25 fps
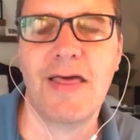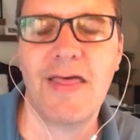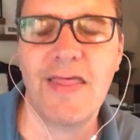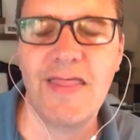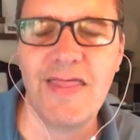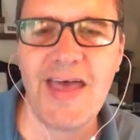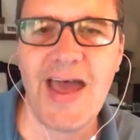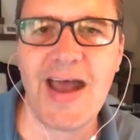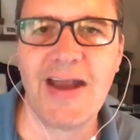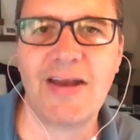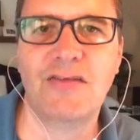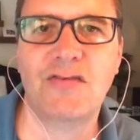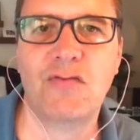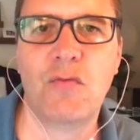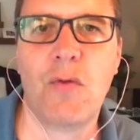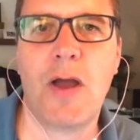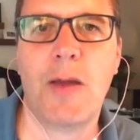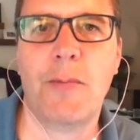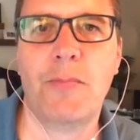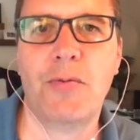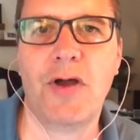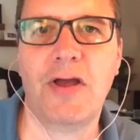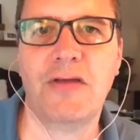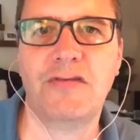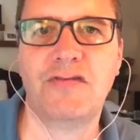That is
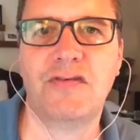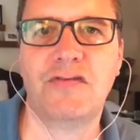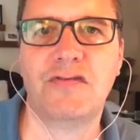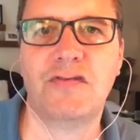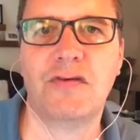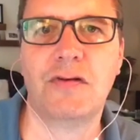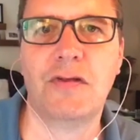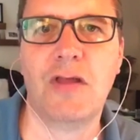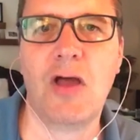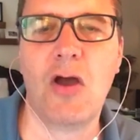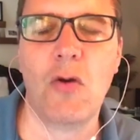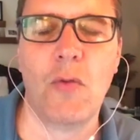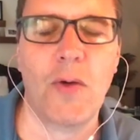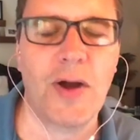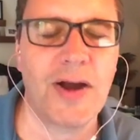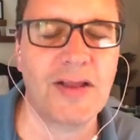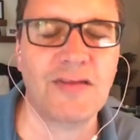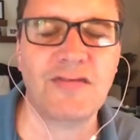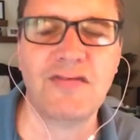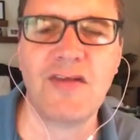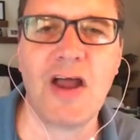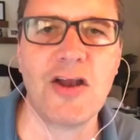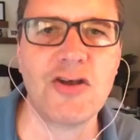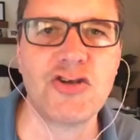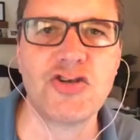why prices are low. And
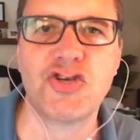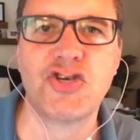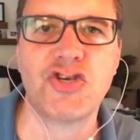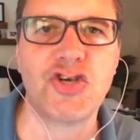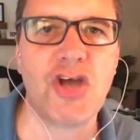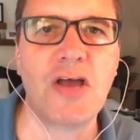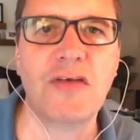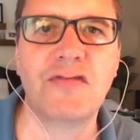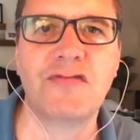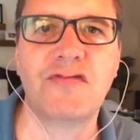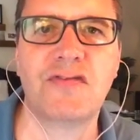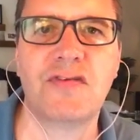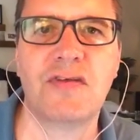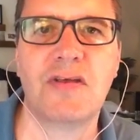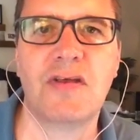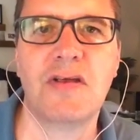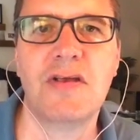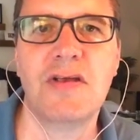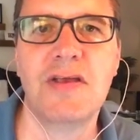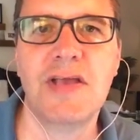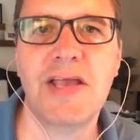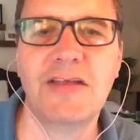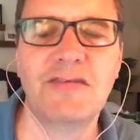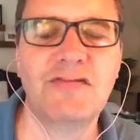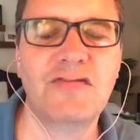it's not just
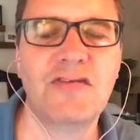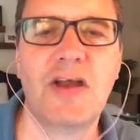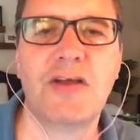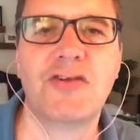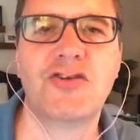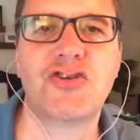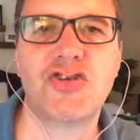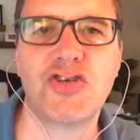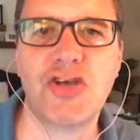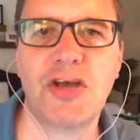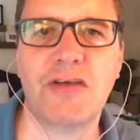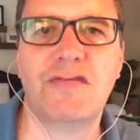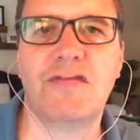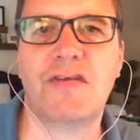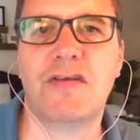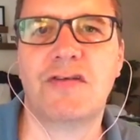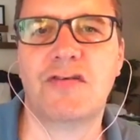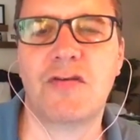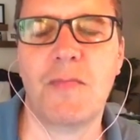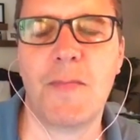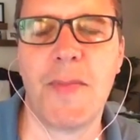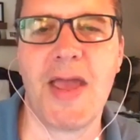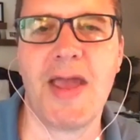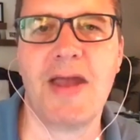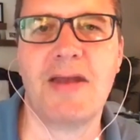It's not just that
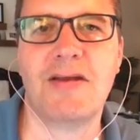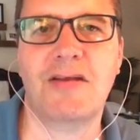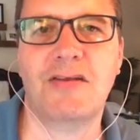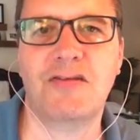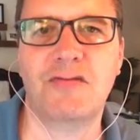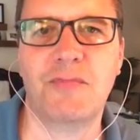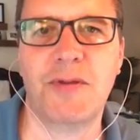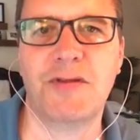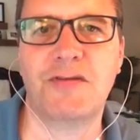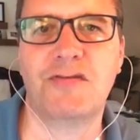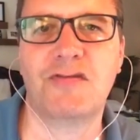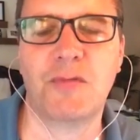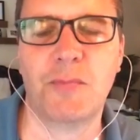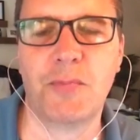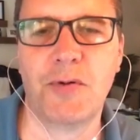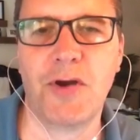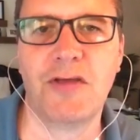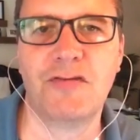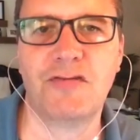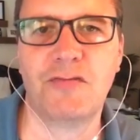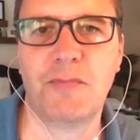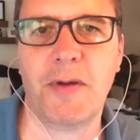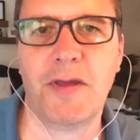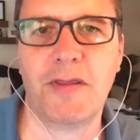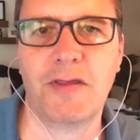demand has been
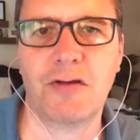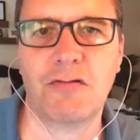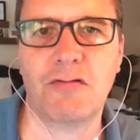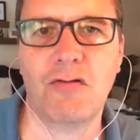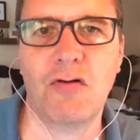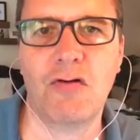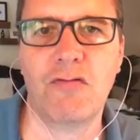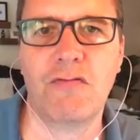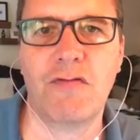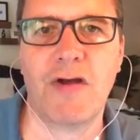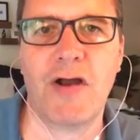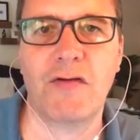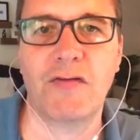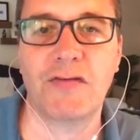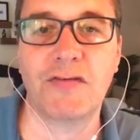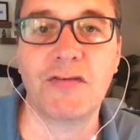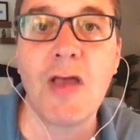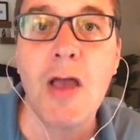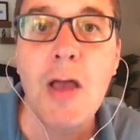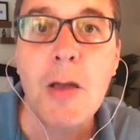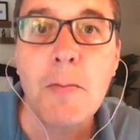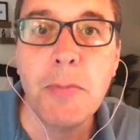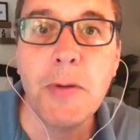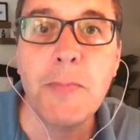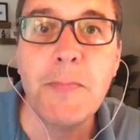suppressed by the coronavirus,
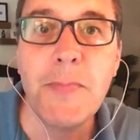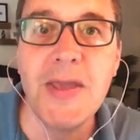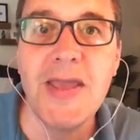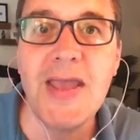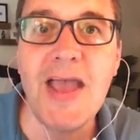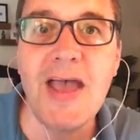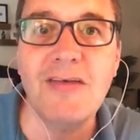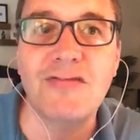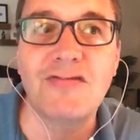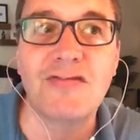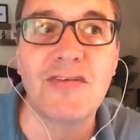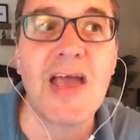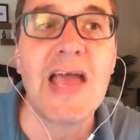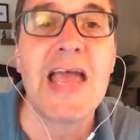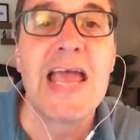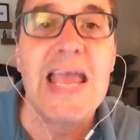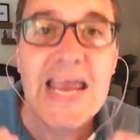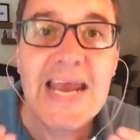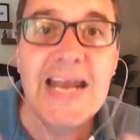but P S,